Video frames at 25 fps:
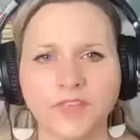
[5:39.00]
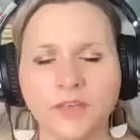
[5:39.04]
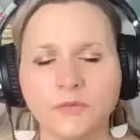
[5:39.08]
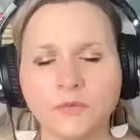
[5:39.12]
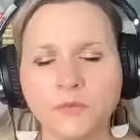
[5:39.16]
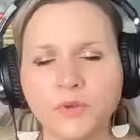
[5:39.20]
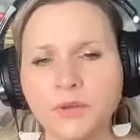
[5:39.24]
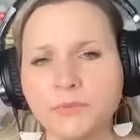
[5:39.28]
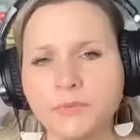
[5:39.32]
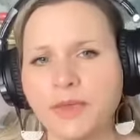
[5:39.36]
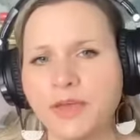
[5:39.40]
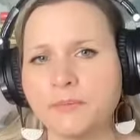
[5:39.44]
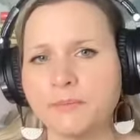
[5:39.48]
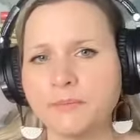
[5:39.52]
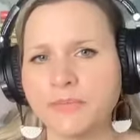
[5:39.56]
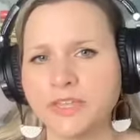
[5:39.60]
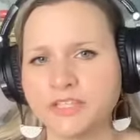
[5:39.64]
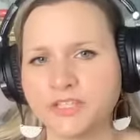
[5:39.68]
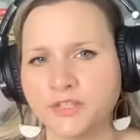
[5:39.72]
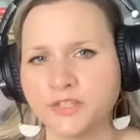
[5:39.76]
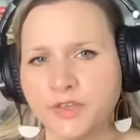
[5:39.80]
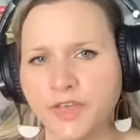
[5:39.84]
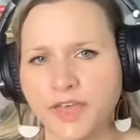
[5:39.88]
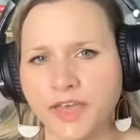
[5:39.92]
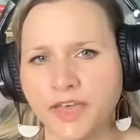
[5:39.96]
What about
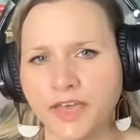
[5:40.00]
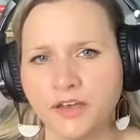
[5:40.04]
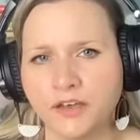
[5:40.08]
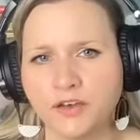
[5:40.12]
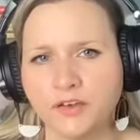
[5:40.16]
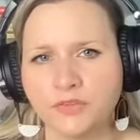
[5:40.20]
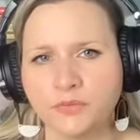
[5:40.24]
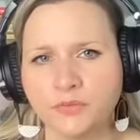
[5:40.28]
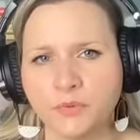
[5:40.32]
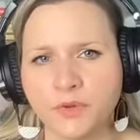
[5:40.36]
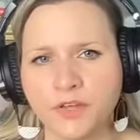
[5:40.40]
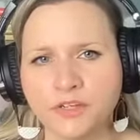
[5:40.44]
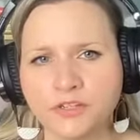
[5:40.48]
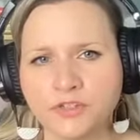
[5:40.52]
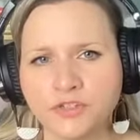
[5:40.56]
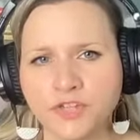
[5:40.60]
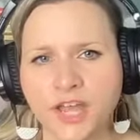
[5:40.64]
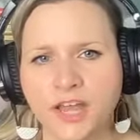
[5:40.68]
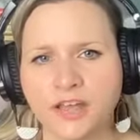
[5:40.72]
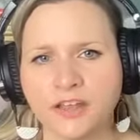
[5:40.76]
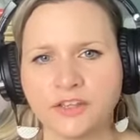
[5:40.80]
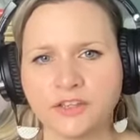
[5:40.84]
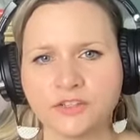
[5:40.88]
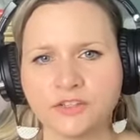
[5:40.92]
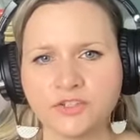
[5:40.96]
mental health? What
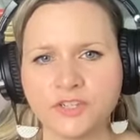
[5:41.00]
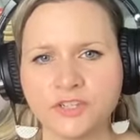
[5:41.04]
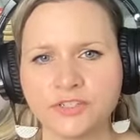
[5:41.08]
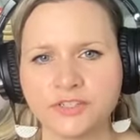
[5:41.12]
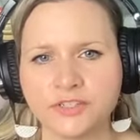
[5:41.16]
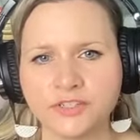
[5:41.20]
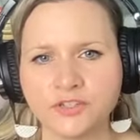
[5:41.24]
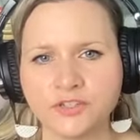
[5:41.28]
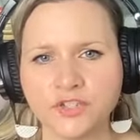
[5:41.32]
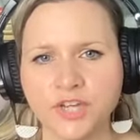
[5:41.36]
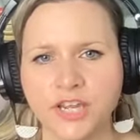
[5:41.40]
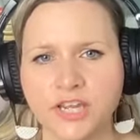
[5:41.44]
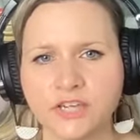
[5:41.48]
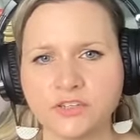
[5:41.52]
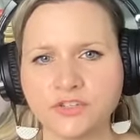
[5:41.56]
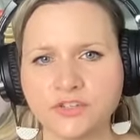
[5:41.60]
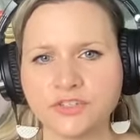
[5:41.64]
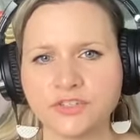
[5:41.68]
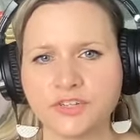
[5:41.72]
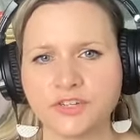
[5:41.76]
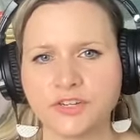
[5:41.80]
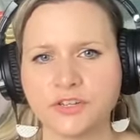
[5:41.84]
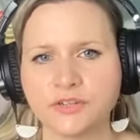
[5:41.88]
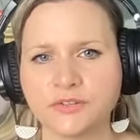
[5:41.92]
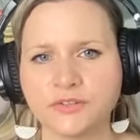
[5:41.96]
challenges and
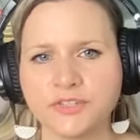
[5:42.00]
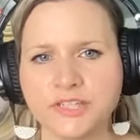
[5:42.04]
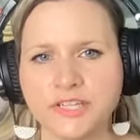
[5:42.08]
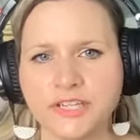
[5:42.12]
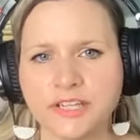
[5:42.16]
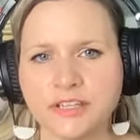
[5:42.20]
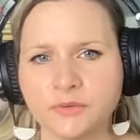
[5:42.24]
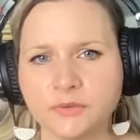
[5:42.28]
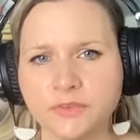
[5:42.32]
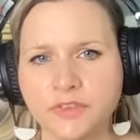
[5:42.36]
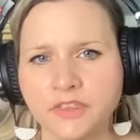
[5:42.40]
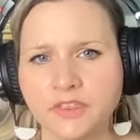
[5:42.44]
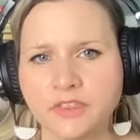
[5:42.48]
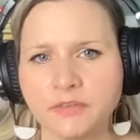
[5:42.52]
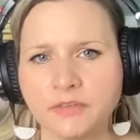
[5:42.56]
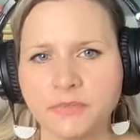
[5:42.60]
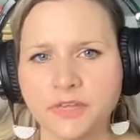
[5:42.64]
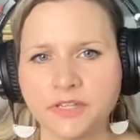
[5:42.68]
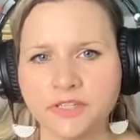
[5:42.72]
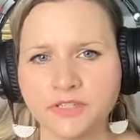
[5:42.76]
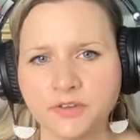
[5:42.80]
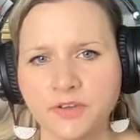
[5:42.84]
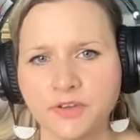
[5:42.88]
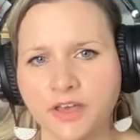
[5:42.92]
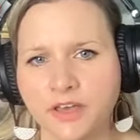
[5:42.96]
changes are you seeing within the
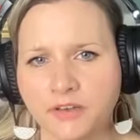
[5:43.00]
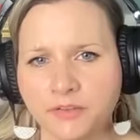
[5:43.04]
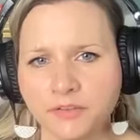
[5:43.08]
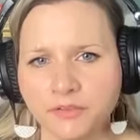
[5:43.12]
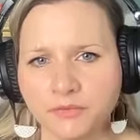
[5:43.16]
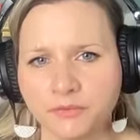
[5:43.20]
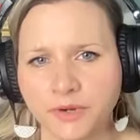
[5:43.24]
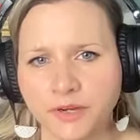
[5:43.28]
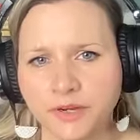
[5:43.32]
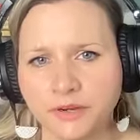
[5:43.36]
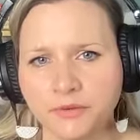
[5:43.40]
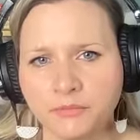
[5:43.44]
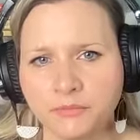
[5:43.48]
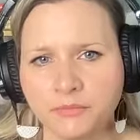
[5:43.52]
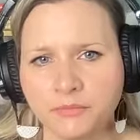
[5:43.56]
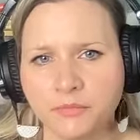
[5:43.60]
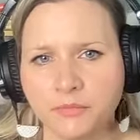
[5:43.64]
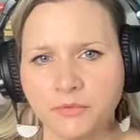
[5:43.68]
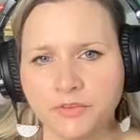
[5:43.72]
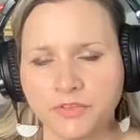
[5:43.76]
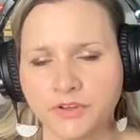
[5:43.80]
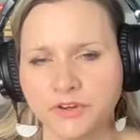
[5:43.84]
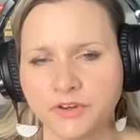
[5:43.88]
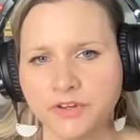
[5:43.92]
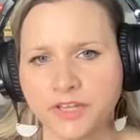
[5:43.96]
mental health realm
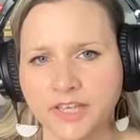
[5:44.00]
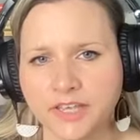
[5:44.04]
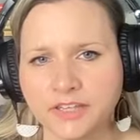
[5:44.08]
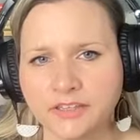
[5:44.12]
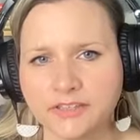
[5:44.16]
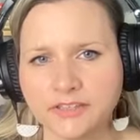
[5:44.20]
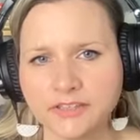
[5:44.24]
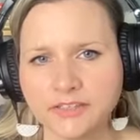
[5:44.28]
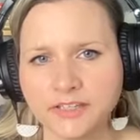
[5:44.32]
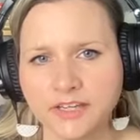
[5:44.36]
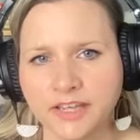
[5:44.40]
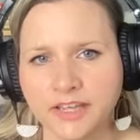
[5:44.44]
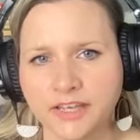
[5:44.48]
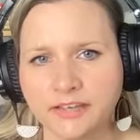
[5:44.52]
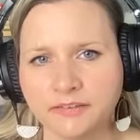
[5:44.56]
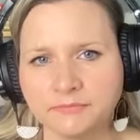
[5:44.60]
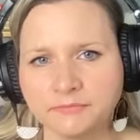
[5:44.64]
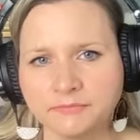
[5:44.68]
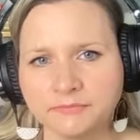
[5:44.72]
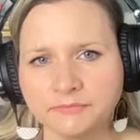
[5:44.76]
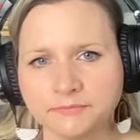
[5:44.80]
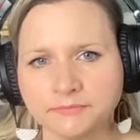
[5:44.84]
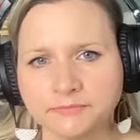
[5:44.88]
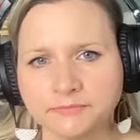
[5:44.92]
with our kids today?